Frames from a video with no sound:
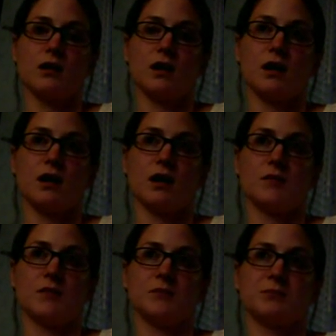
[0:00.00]

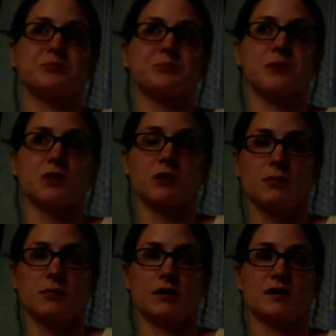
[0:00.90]
you
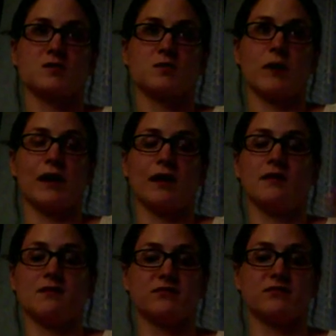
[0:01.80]
can build a swell and
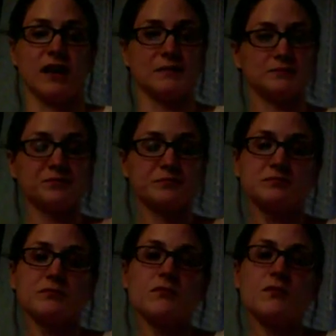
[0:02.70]
then flood it.
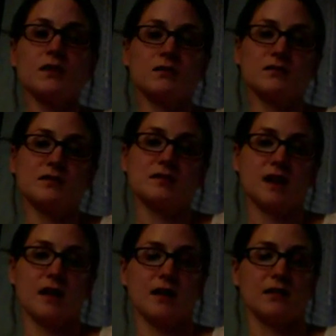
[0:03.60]

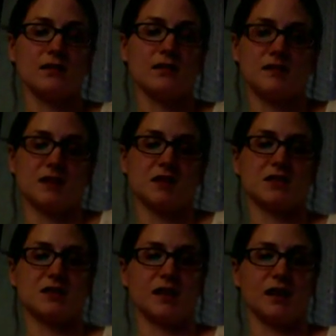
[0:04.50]
And so it's
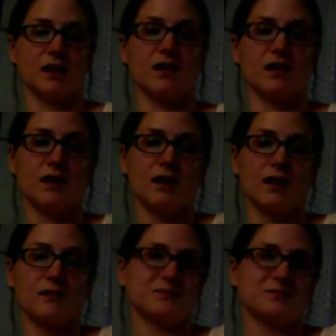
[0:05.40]
just like,
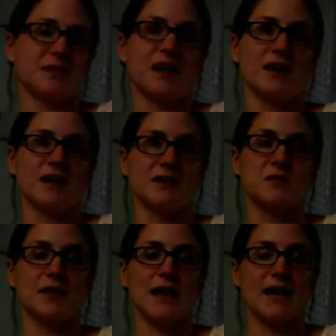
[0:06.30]
I don't know, it's
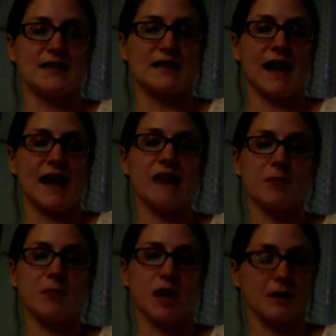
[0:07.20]
really handy. I have a
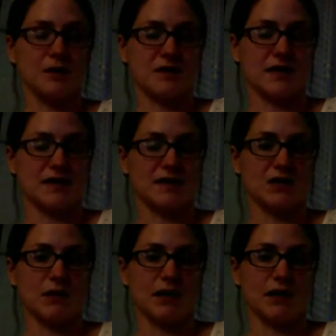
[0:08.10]
blog post I can send you
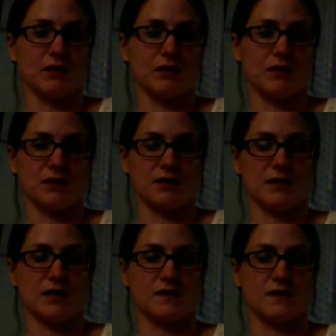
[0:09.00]
about it with all the
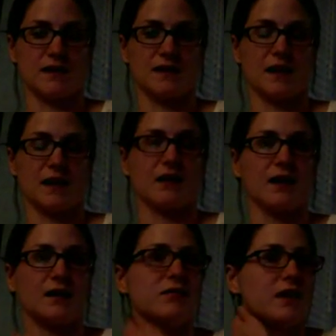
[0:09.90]
details, and I think I
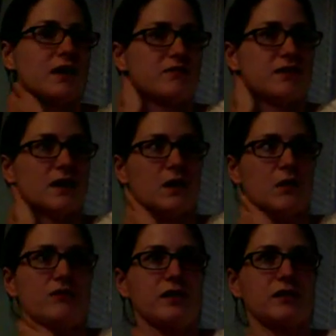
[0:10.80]
even have a video
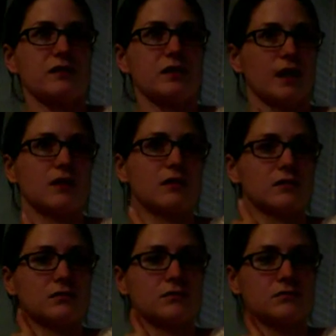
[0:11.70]
of it, like,
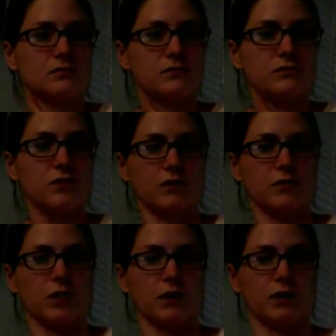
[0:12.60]
full of
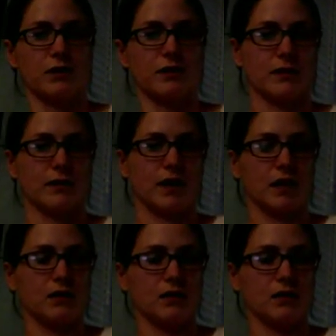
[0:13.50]
water in the rain.